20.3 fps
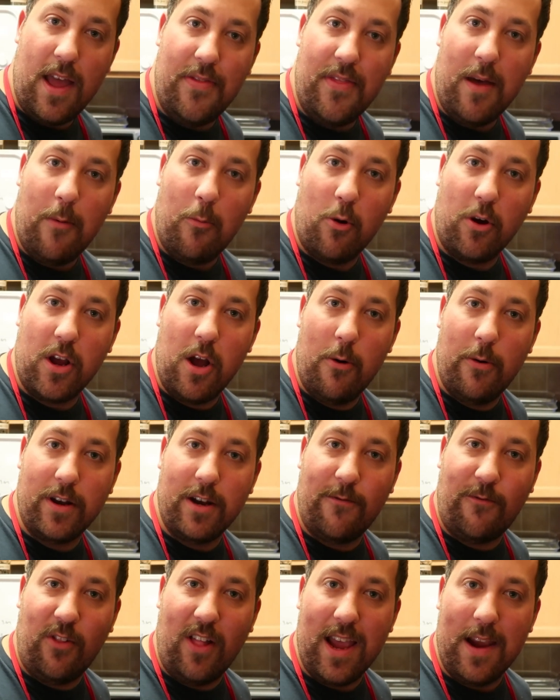and then we're going
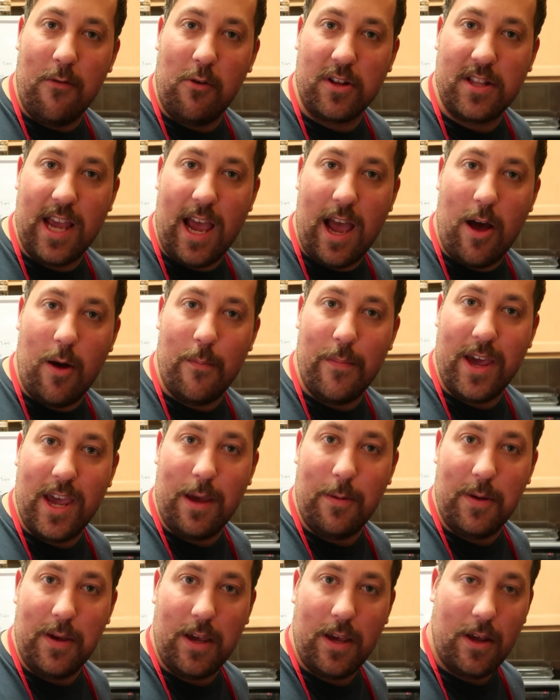to Flavor Town,
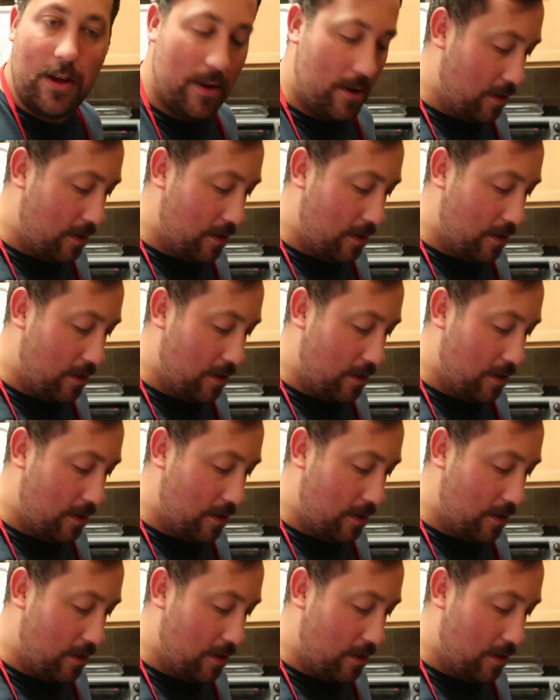baby.